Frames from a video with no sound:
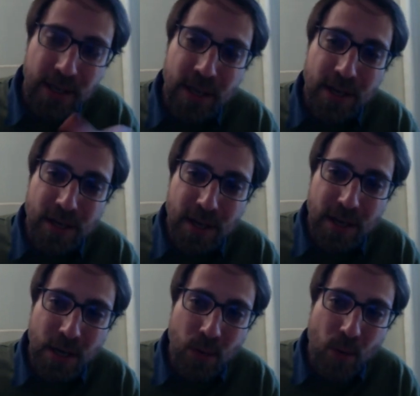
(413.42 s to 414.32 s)

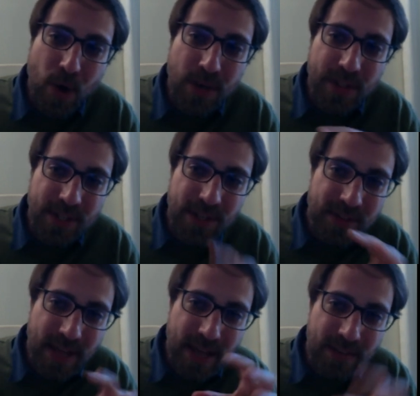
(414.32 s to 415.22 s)
uh, what is it
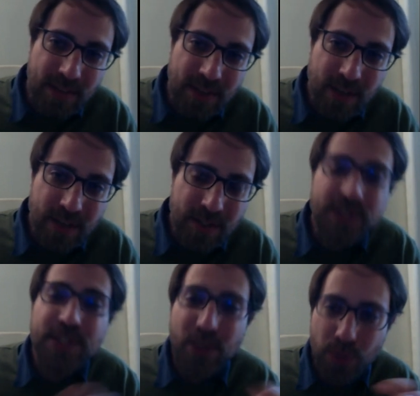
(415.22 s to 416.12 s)
that uh,
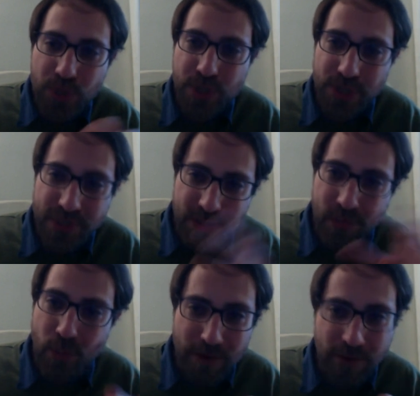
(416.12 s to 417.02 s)
distinguishes the
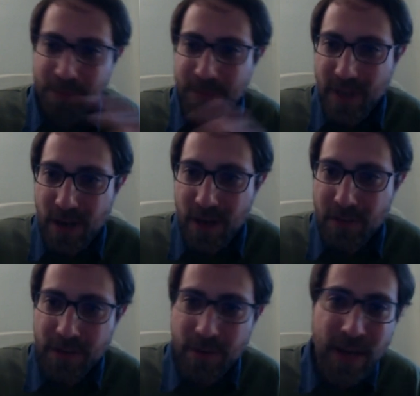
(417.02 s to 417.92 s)
one from the
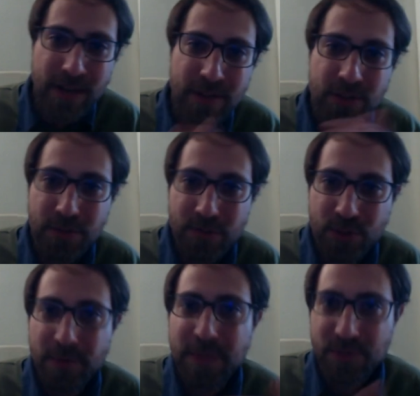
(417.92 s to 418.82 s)
other, right, in terms
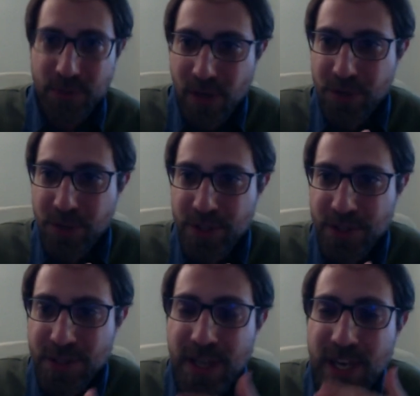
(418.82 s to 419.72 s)
of
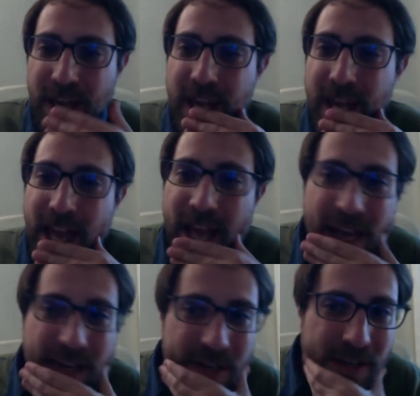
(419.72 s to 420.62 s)
methodologies?
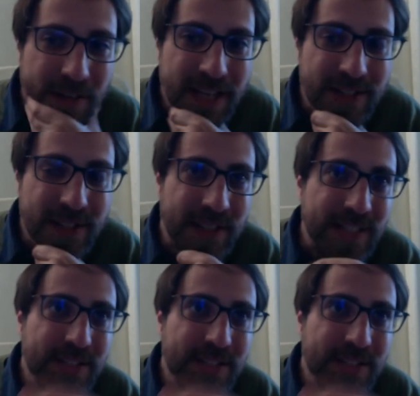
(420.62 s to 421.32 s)
And that's that's